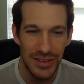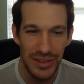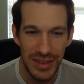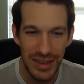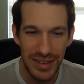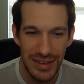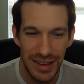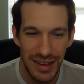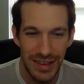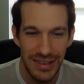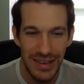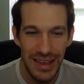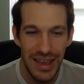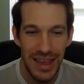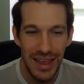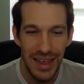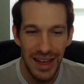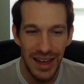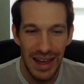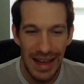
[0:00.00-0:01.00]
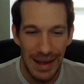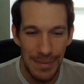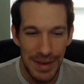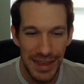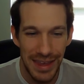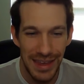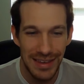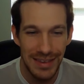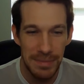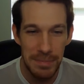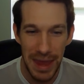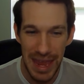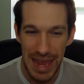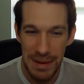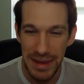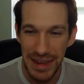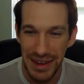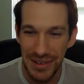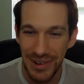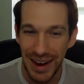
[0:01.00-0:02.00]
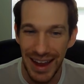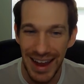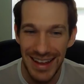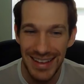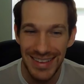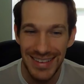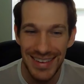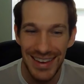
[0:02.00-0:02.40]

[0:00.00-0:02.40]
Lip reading: So this is his baby, right?